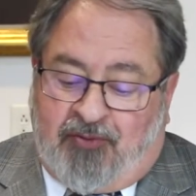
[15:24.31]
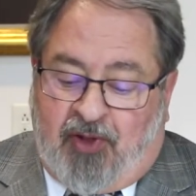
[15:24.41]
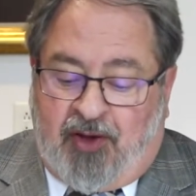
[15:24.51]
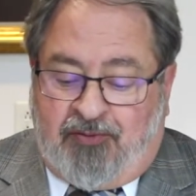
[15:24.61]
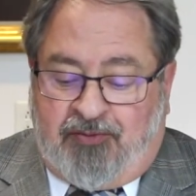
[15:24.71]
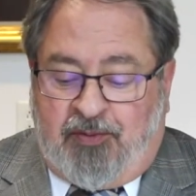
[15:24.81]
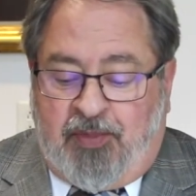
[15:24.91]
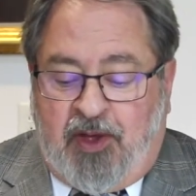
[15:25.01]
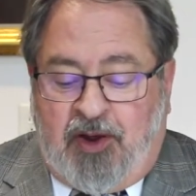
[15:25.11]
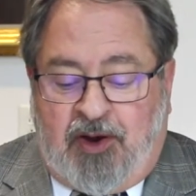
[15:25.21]
love
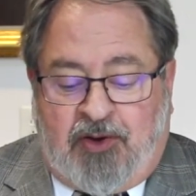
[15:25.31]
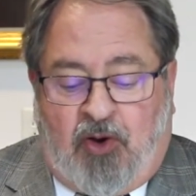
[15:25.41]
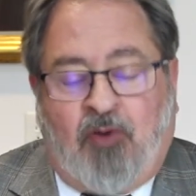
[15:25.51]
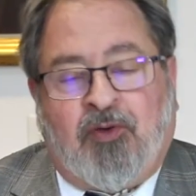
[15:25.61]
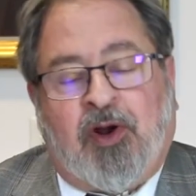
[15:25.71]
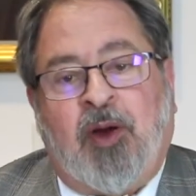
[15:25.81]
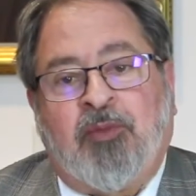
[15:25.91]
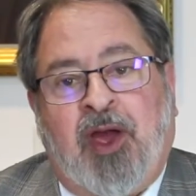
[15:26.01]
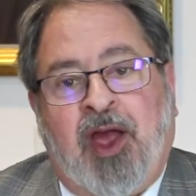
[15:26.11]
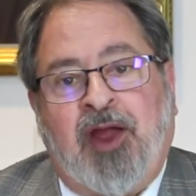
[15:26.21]
to overcome
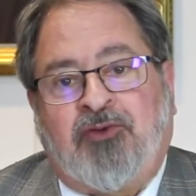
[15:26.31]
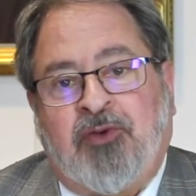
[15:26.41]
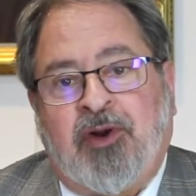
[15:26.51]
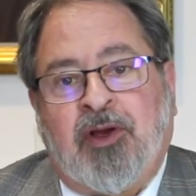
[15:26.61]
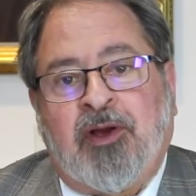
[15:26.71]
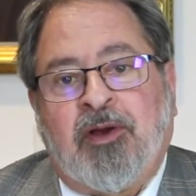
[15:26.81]
the hatred